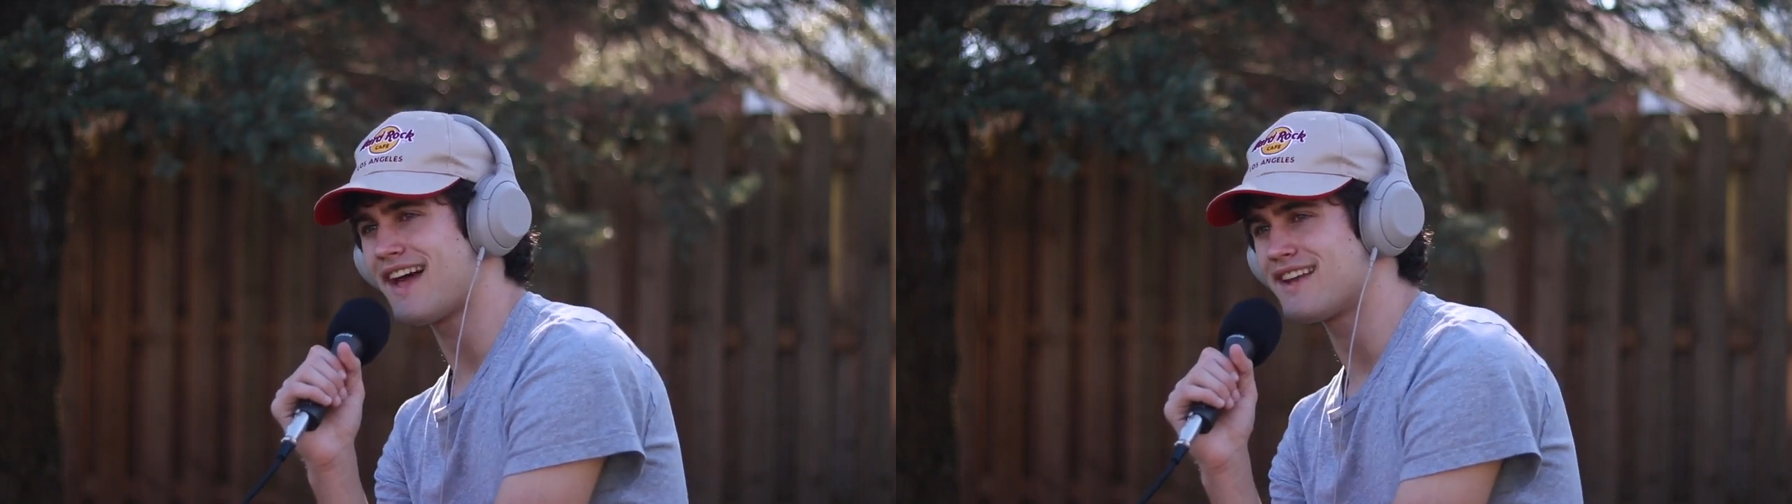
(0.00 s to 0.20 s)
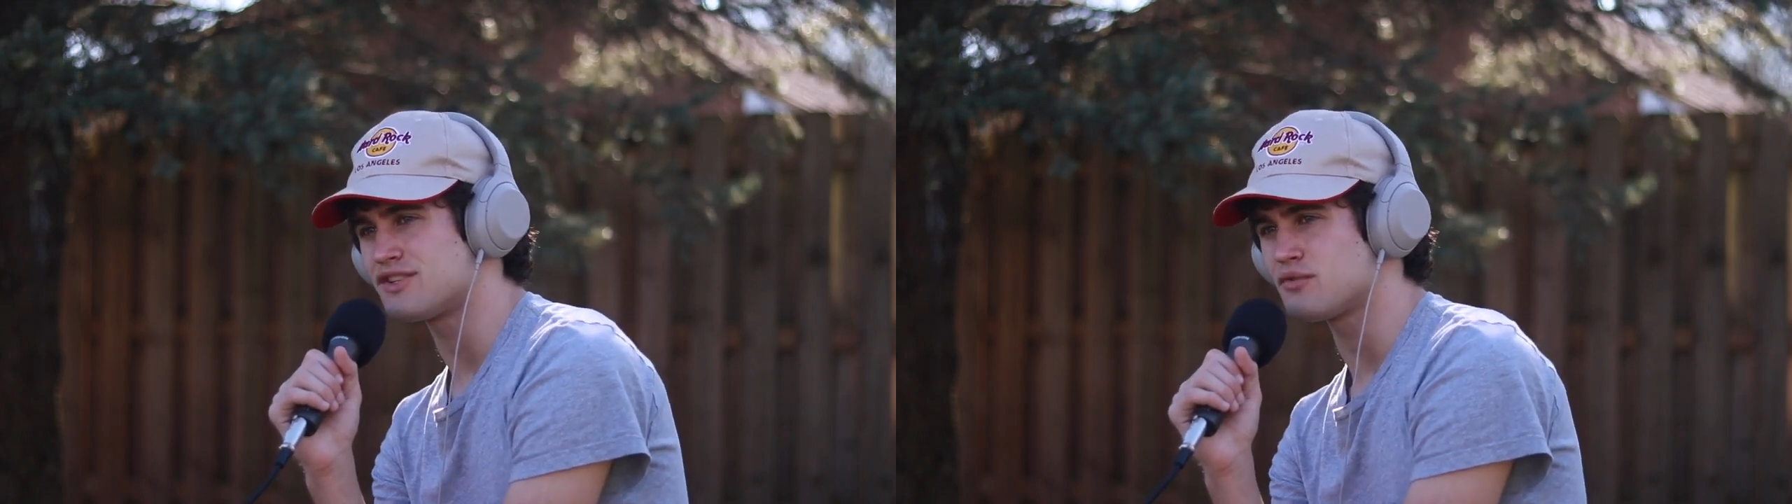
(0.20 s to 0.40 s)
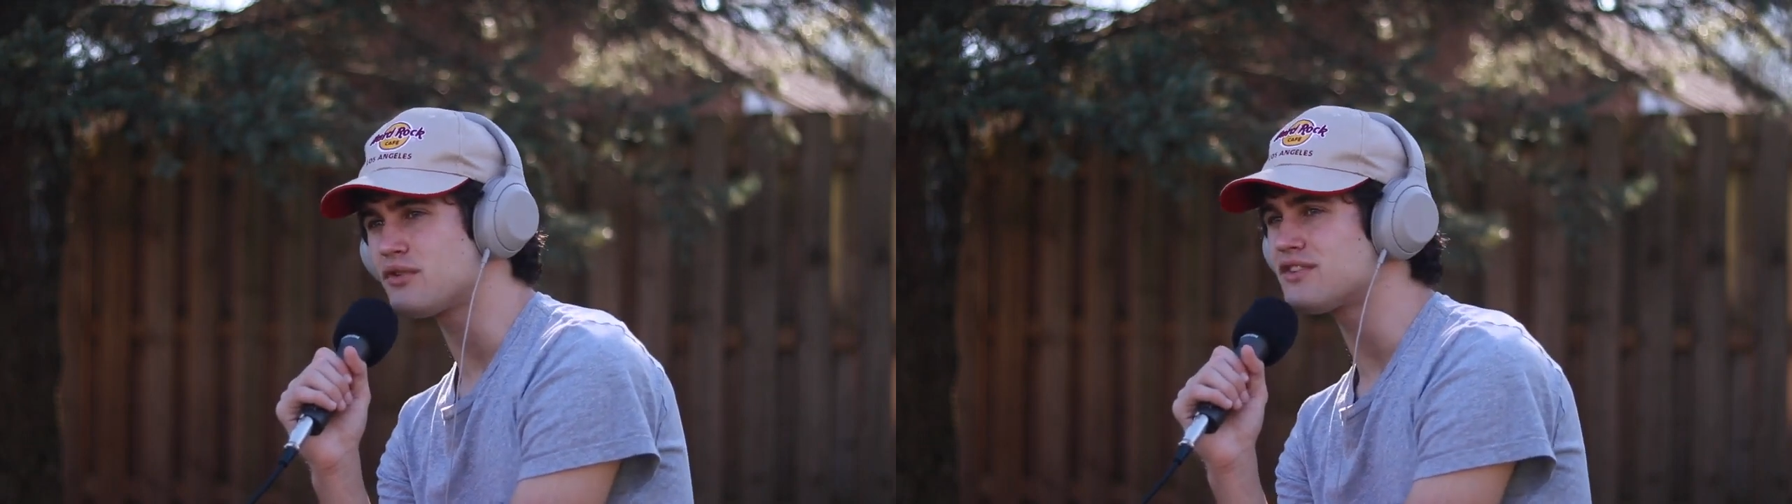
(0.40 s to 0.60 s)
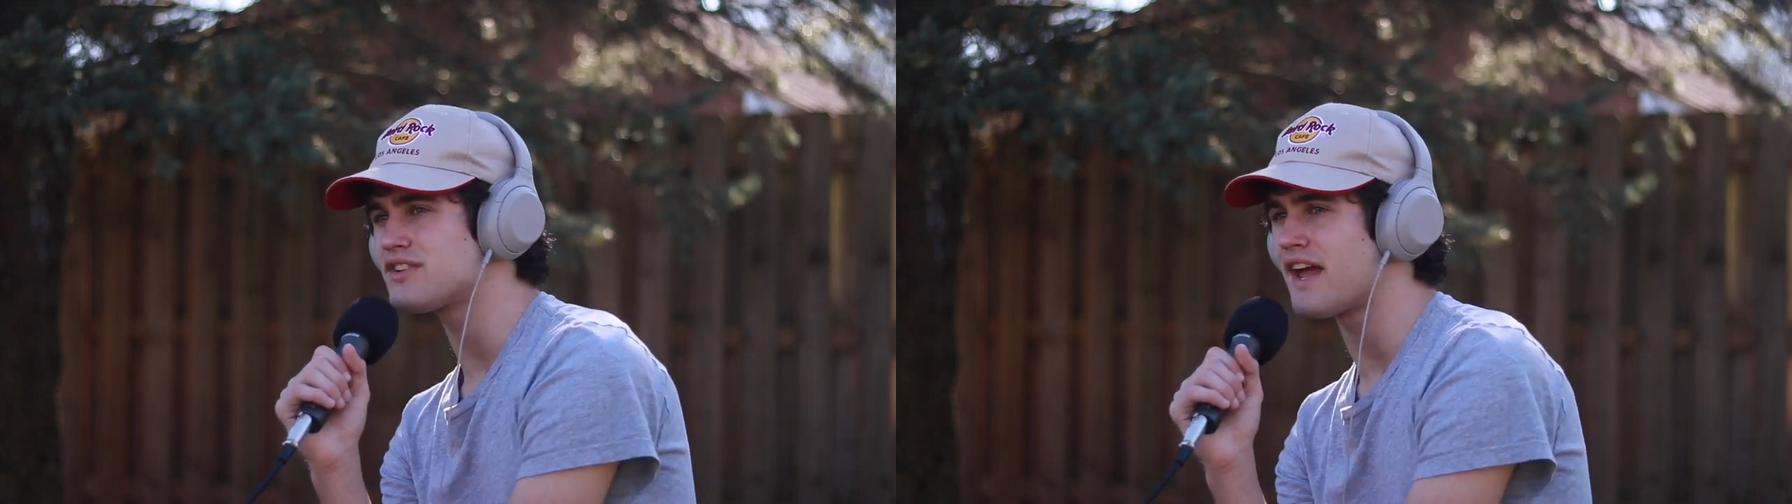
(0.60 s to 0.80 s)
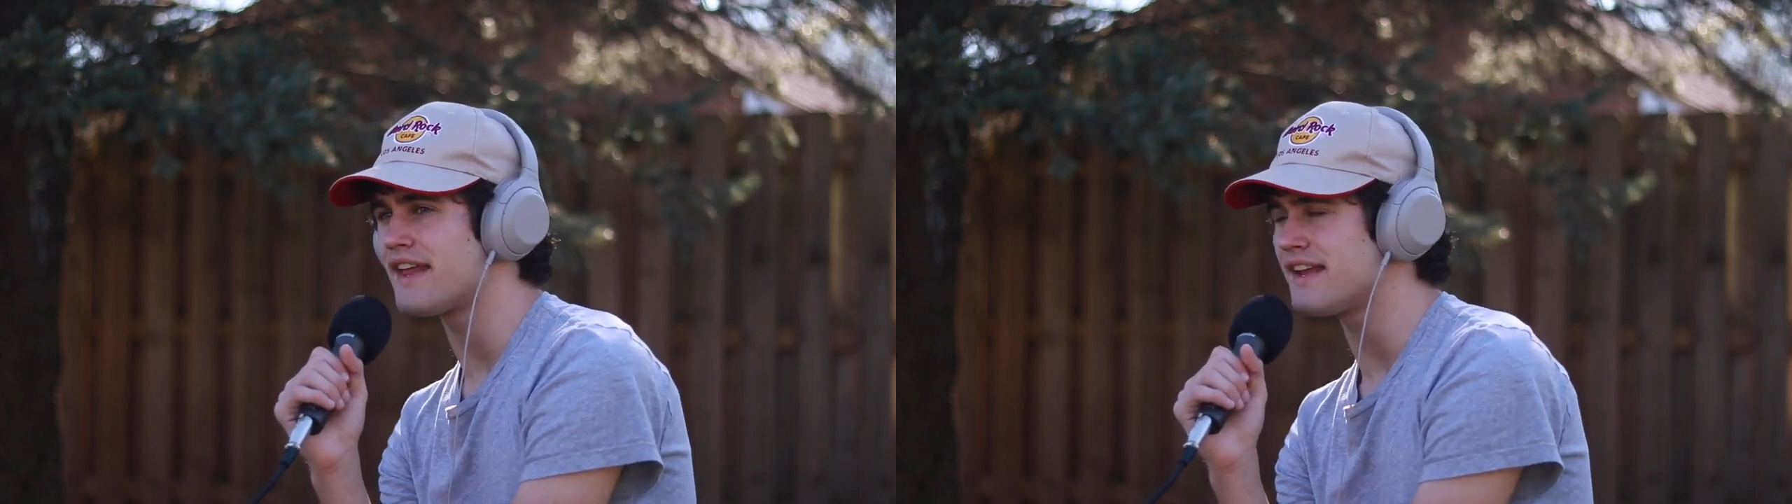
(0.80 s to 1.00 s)
That dual,
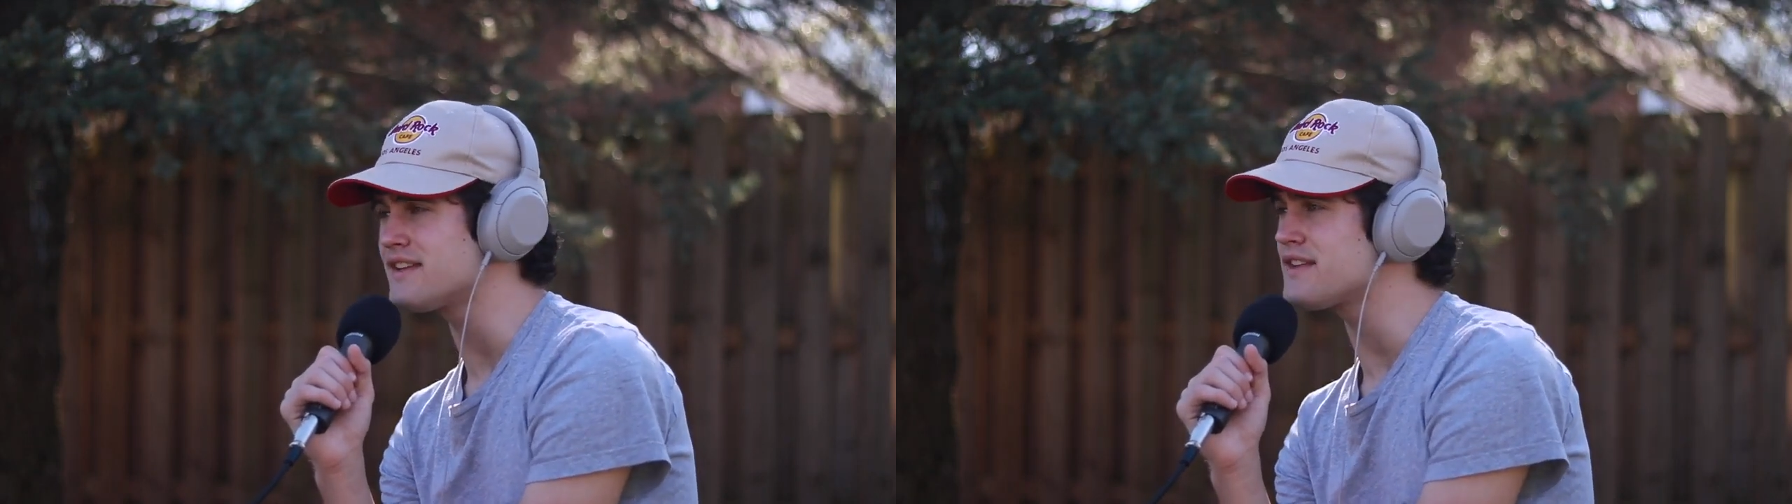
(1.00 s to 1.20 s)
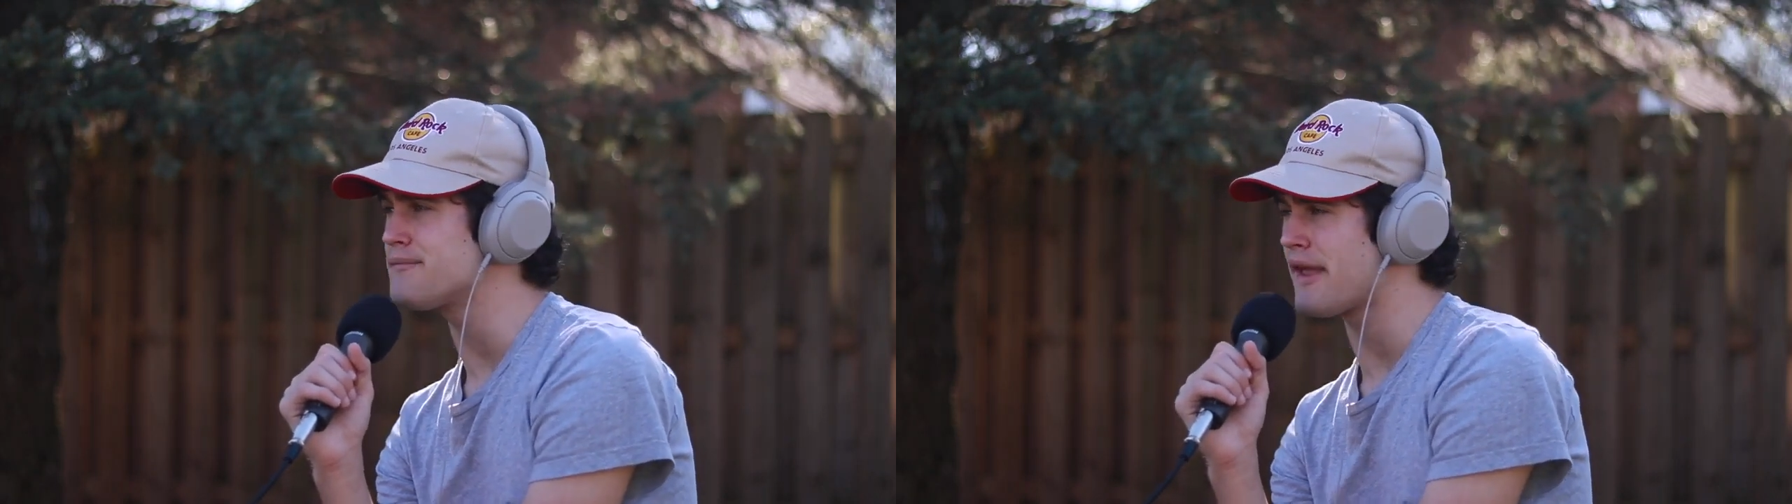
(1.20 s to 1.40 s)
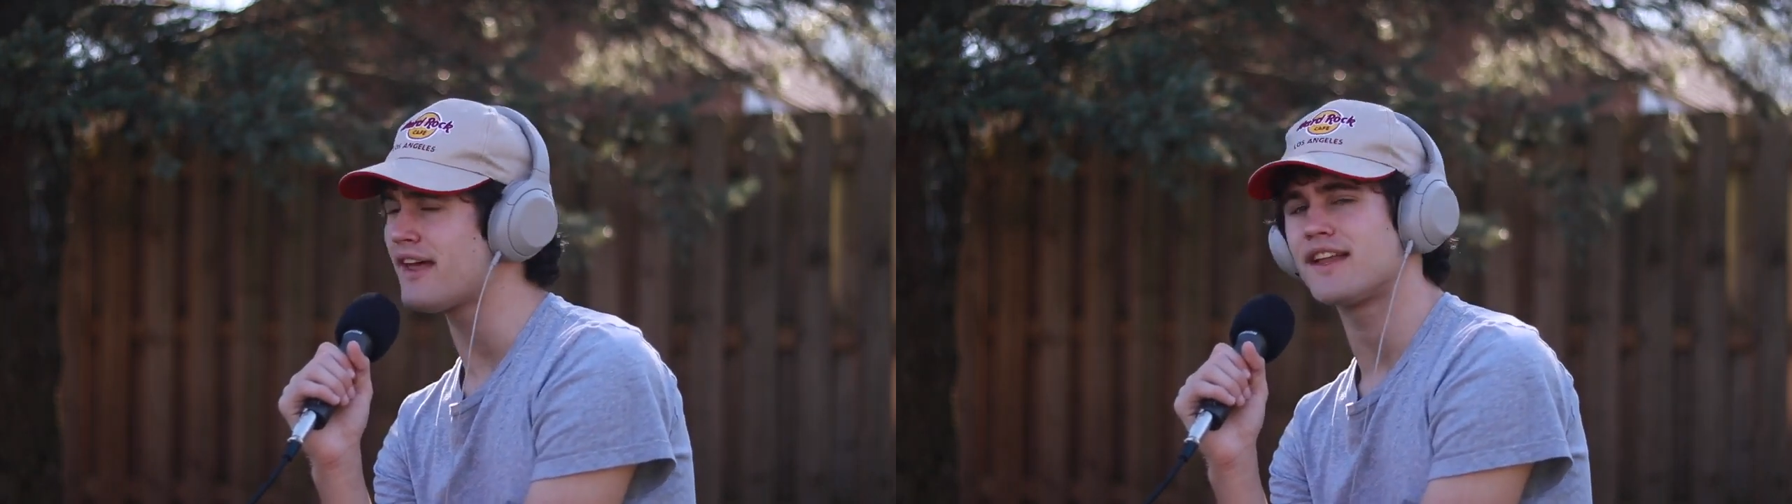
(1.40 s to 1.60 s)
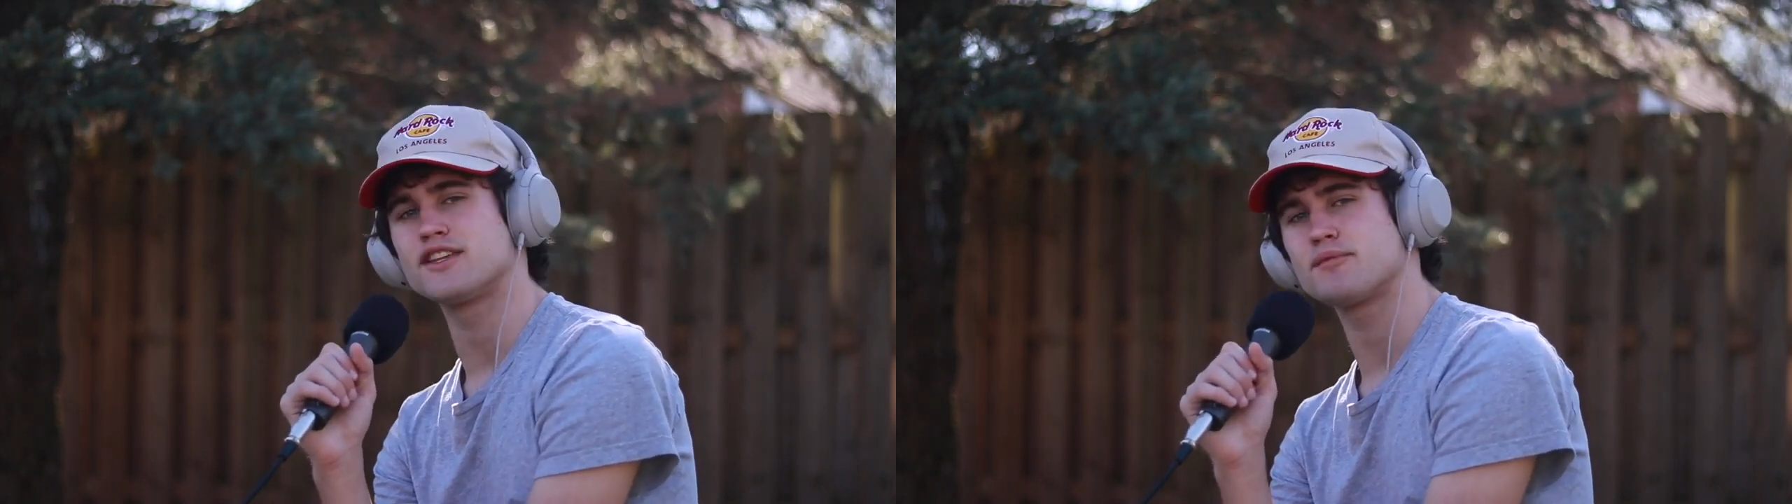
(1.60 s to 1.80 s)
it is a balance,